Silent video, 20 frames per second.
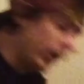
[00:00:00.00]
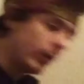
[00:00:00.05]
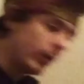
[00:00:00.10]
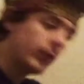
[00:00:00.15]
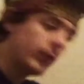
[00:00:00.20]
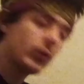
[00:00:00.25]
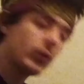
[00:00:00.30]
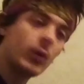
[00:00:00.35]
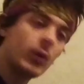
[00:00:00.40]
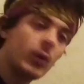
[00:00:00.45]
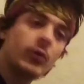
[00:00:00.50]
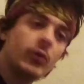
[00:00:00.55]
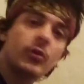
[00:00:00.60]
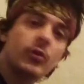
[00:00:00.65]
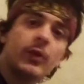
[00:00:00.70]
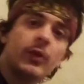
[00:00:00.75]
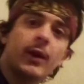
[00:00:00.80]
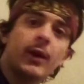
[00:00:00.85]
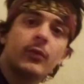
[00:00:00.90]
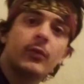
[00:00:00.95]
of course,
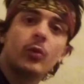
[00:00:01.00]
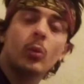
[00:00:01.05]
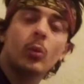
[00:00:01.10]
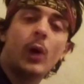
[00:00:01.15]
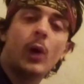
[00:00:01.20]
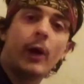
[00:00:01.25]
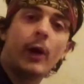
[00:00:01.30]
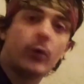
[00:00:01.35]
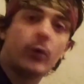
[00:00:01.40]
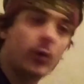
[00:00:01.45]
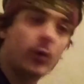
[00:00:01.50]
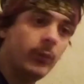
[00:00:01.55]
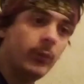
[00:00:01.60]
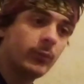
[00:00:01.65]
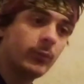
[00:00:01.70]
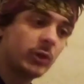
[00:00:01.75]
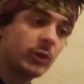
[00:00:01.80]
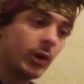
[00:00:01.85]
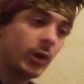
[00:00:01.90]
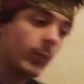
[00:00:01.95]
after water
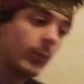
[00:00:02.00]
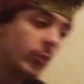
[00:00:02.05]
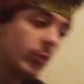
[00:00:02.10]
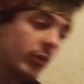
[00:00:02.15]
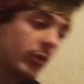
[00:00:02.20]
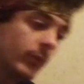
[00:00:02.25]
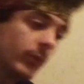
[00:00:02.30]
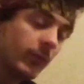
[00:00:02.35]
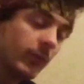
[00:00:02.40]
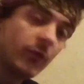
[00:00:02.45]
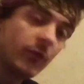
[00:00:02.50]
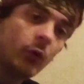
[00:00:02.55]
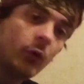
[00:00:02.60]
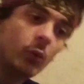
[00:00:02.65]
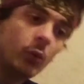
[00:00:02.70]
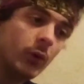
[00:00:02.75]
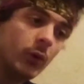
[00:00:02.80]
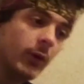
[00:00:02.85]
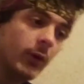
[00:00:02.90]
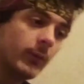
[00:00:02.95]
comes
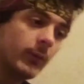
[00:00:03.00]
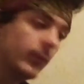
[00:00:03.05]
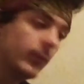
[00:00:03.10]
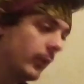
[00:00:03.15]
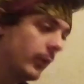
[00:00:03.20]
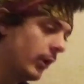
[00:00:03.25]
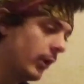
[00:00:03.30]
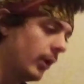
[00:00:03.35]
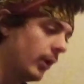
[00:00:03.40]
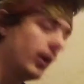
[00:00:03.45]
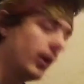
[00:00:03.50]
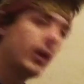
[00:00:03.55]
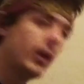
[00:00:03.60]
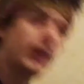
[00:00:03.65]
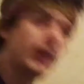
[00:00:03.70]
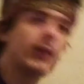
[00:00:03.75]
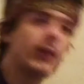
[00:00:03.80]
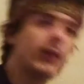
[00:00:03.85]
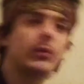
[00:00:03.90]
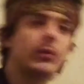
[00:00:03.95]
food.
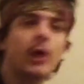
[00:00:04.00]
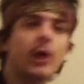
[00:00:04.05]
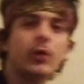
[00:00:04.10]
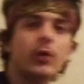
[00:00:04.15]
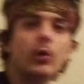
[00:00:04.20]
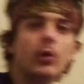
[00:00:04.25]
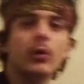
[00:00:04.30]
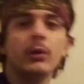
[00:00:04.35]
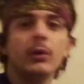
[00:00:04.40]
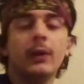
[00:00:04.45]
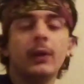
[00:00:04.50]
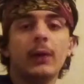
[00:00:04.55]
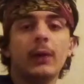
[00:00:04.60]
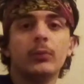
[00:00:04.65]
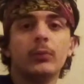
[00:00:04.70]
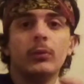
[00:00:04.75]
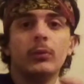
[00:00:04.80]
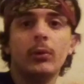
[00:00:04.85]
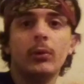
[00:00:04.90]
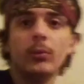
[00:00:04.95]
Now,
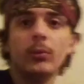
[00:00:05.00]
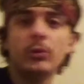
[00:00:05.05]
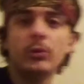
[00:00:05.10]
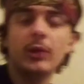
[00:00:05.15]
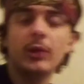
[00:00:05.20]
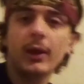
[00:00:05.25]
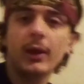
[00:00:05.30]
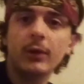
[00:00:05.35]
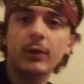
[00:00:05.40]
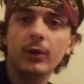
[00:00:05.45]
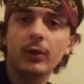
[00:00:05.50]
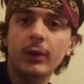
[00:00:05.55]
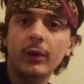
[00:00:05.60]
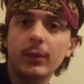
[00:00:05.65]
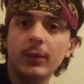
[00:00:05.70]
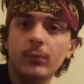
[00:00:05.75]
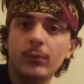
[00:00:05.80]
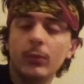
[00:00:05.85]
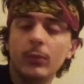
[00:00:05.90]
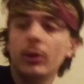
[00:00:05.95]
technically,
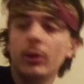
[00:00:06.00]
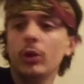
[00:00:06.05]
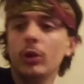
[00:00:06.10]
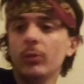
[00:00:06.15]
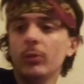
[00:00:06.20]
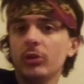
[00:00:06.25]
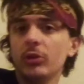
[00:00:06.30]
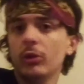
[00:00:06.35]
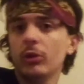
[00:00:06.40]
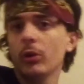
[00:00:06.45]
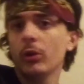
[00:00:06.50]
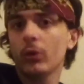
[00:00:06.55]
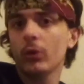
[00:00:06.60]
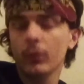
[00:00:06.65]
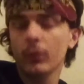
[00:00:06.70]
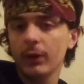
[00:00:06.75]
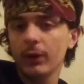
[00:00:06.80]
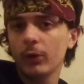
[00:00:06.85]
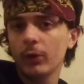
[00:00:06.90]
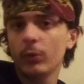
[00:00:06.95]
humans can go
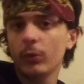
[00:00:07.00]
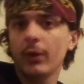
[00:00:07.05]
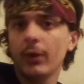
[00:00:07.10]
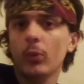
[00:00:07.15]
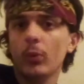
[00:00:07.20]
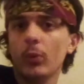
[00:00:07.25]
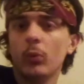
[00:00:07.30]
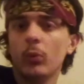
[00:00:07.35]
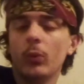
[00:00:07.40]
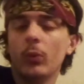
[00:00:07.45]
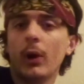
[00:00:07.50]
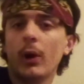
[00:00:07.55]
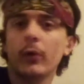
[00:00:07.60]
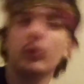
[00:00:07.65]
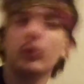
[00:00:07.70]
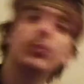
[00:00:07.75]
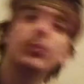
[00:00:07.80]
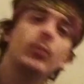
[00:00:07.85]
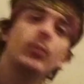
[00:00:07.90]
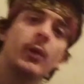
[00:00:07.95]
3 days without
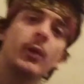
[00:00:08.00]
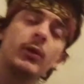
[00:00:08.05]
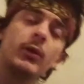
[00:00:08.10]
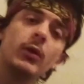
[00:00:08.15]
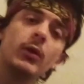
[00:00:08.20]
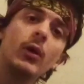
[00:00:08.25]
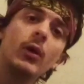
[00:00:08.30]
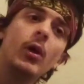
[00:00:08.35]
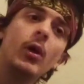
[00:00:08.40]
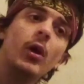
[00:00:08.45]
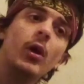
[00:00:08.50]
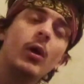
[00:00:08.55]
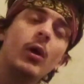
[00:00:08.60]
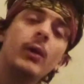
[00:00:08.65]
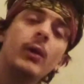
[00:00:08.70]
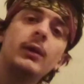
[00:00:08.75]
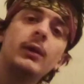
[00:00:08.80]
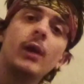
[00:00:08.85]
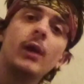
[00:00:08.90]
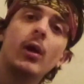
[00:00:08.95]
water, but
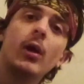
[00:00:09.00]
they